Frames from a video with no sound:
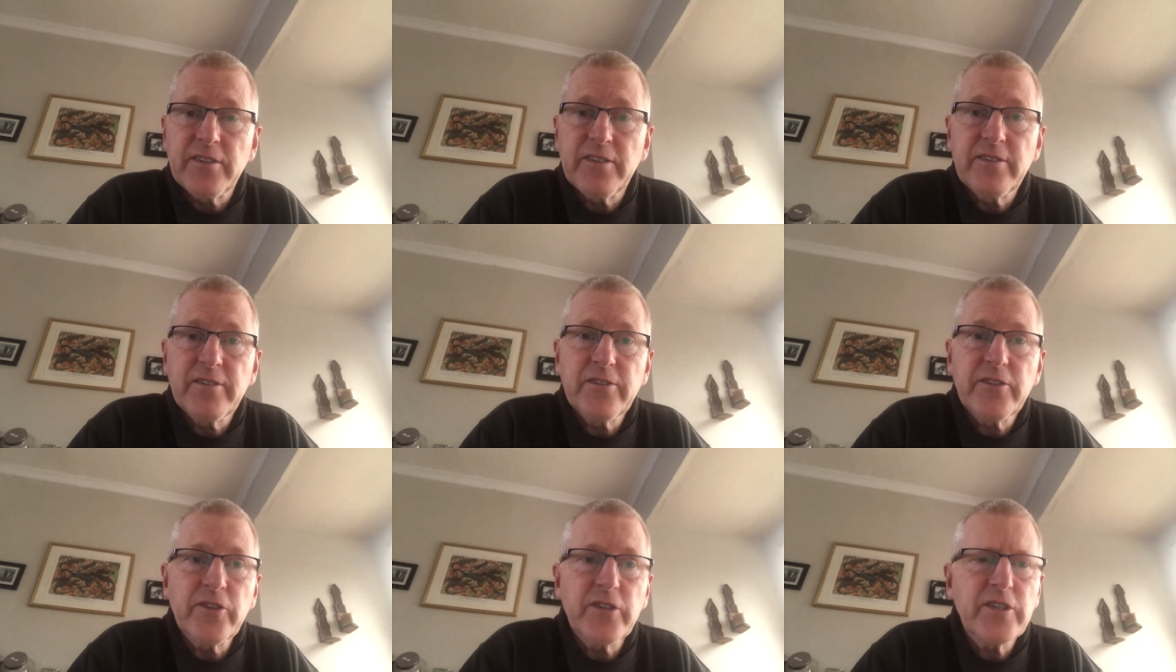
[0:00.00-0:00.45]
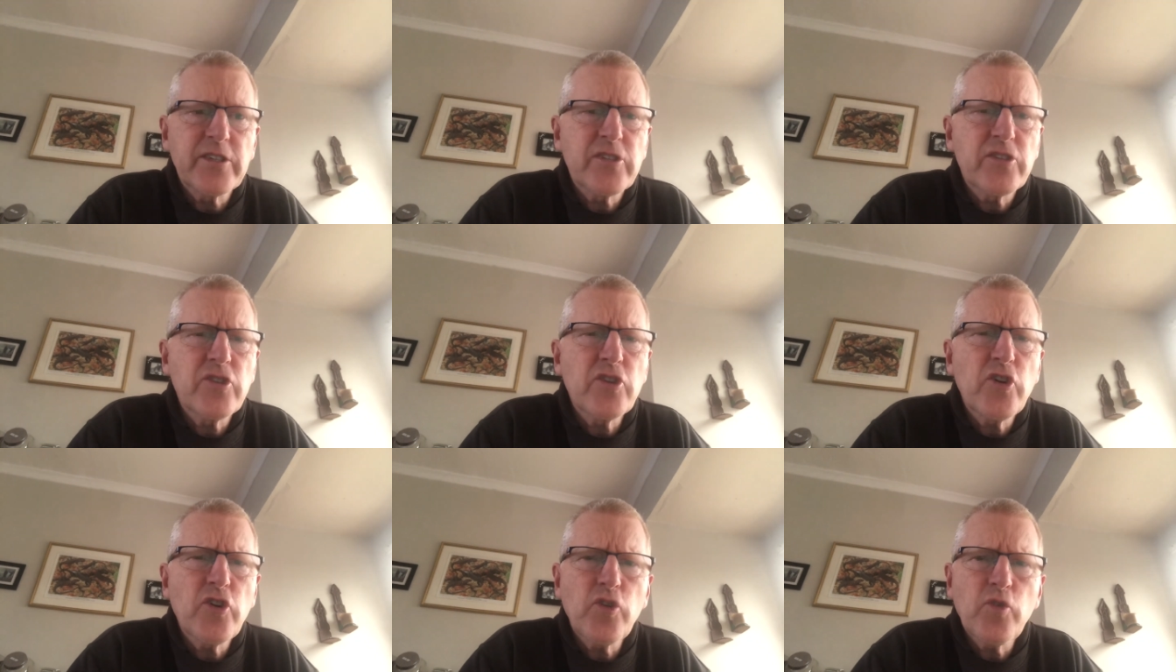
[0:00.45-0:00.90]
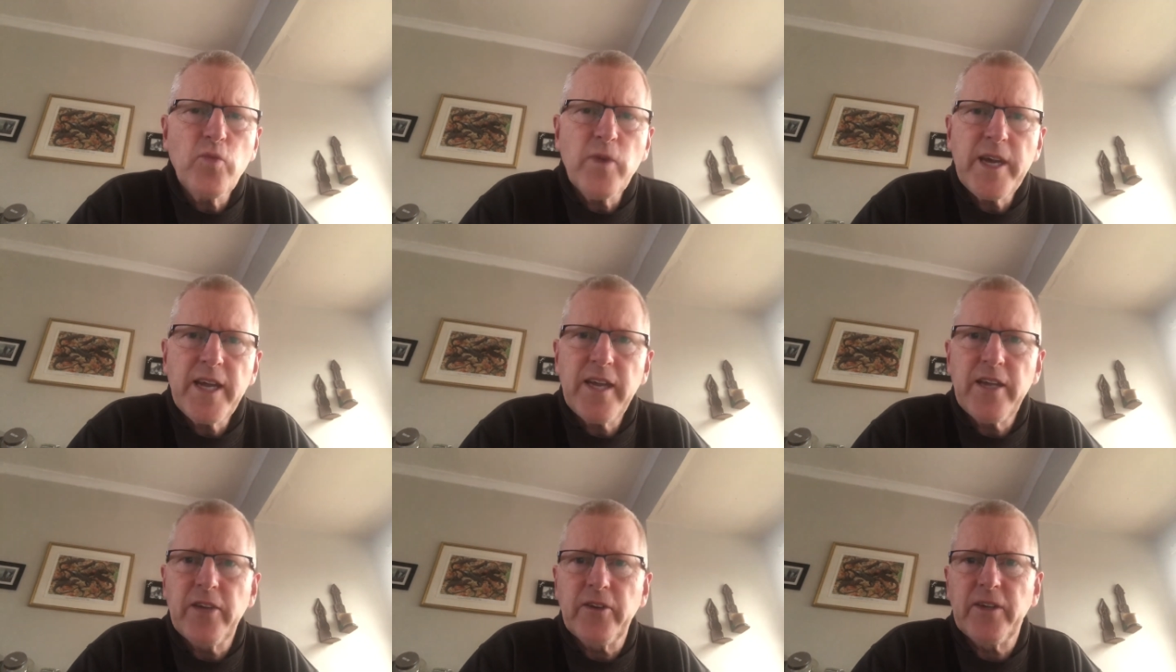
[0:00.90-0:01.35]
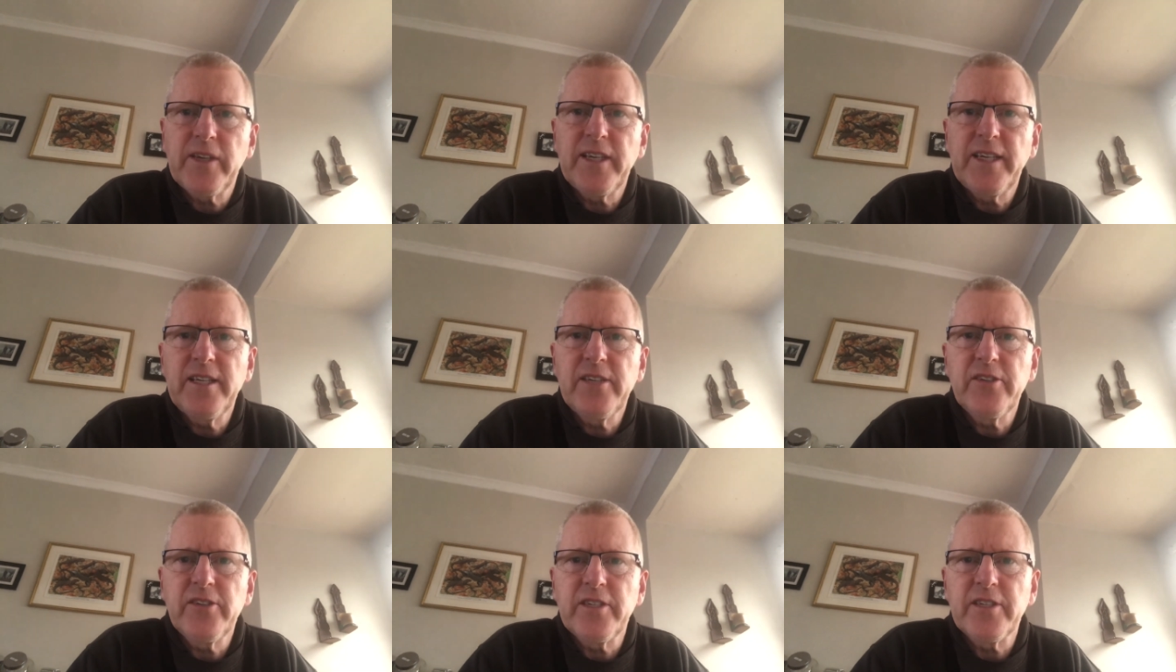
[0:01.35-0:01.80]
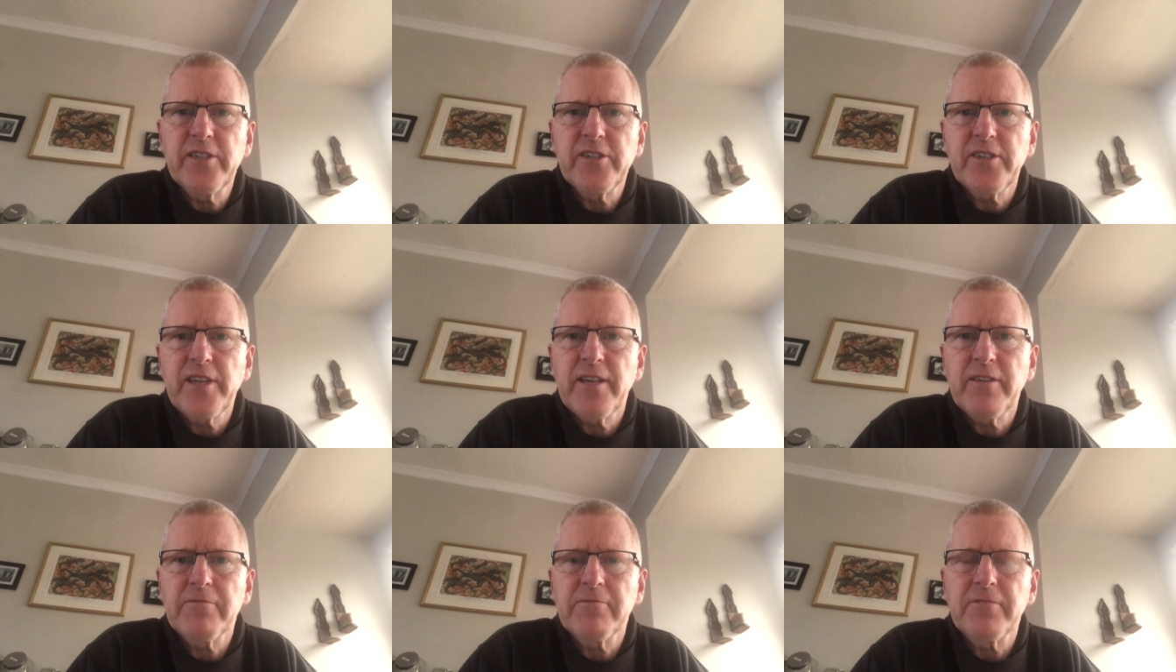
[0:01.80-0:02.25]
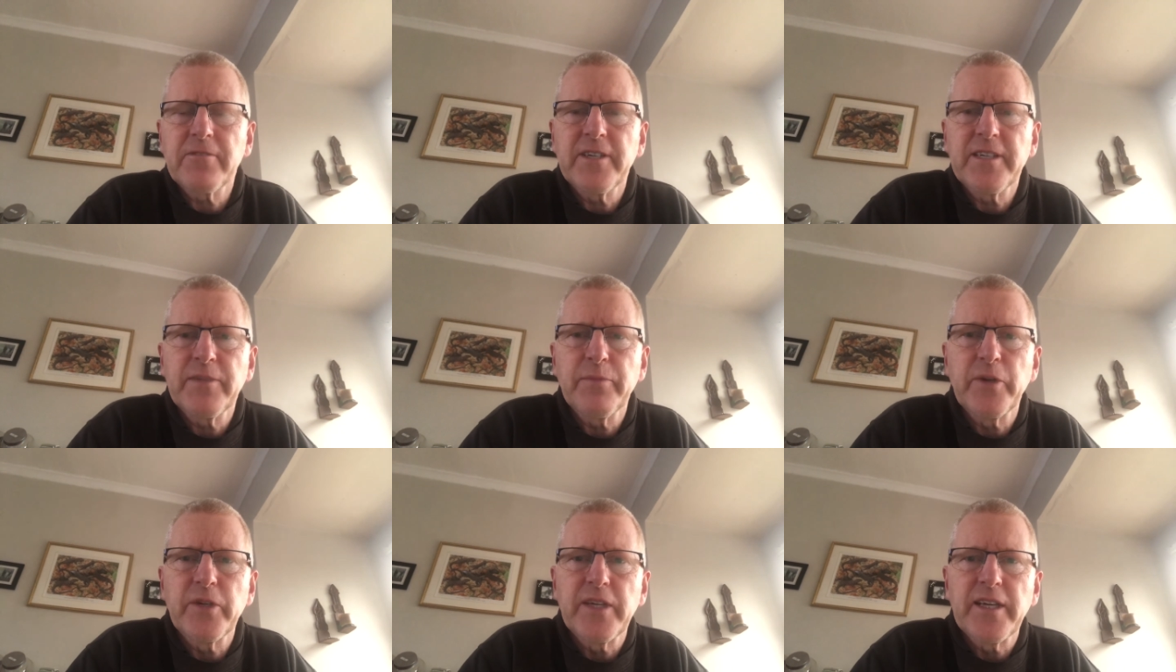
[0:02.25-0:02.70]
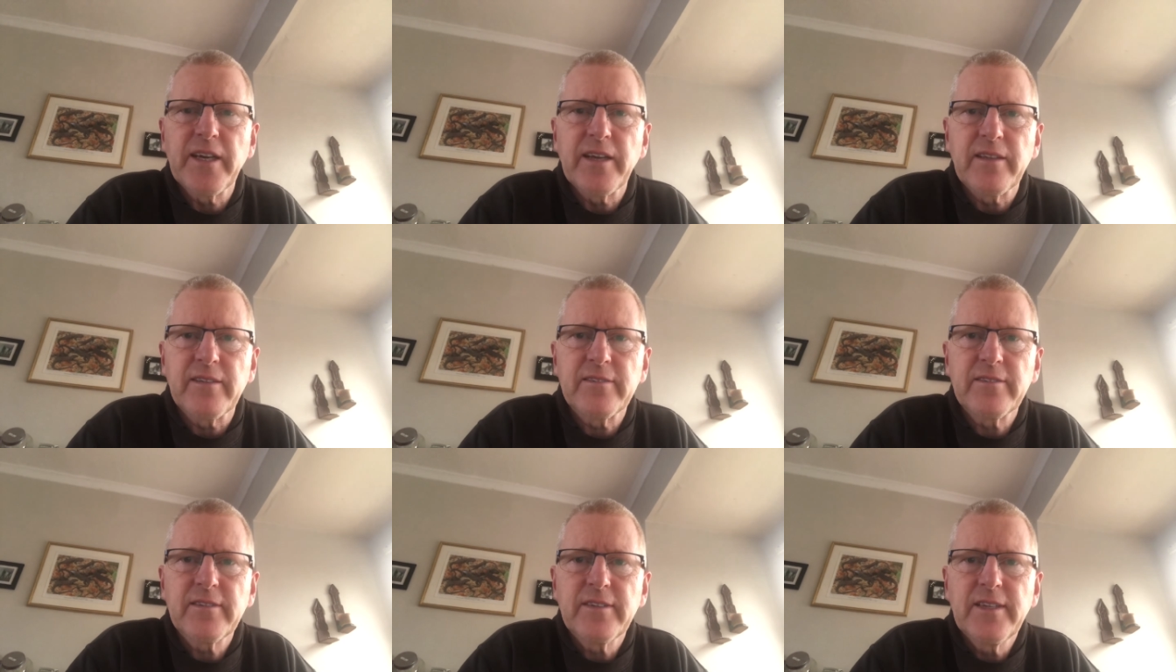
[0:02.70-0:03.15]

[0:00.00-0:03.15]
so there's no way you can injure yourself or anybody else.